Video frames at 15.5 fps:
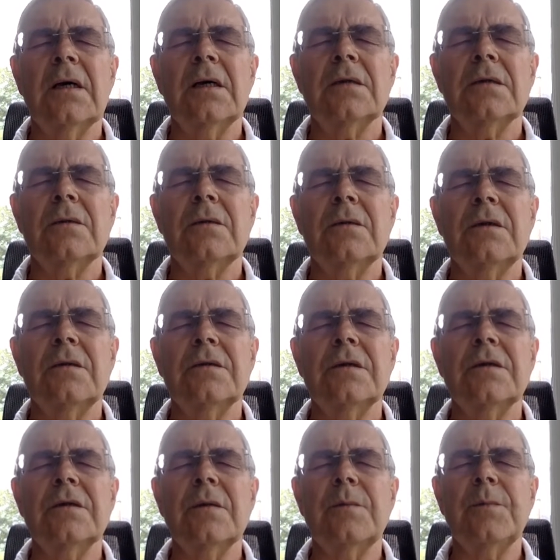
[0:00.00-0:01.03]
So we're
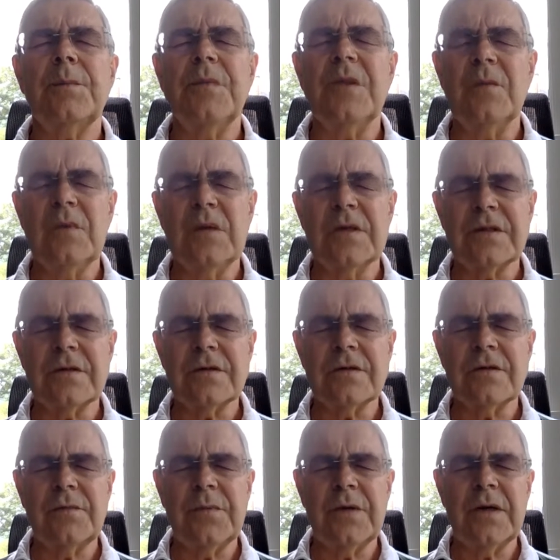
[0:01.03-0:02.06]
using the muscles
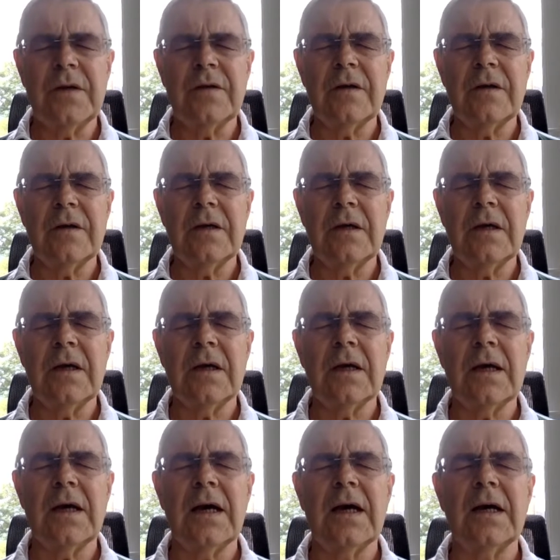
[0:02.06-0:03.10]
of breathing
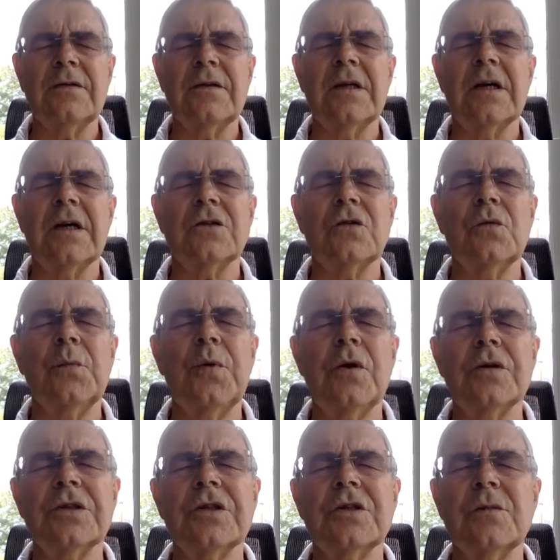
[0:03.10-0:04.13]
and the natural
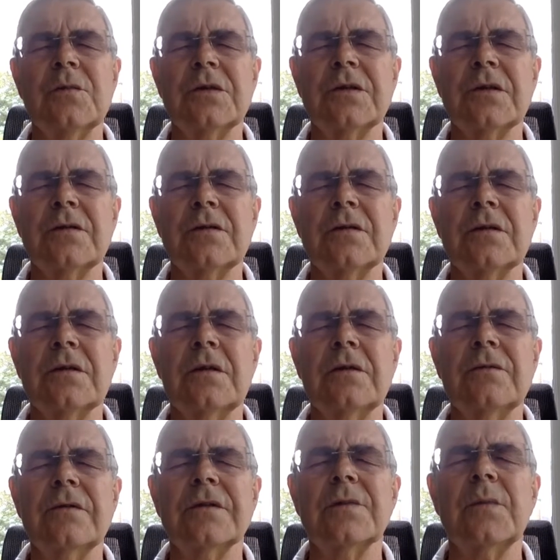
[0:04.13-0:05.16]
posture muscles
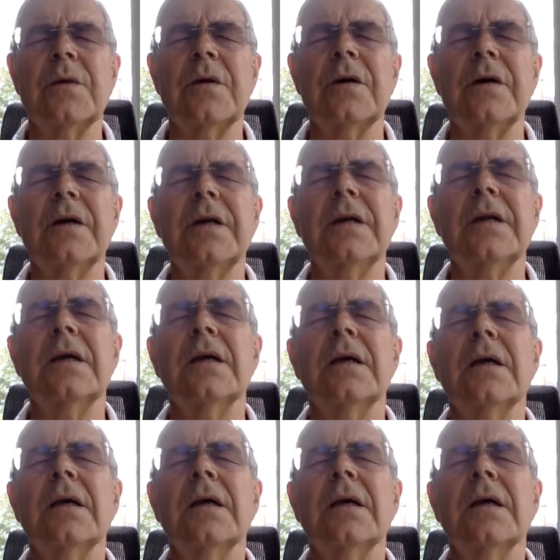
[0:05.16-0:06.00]
along the spine.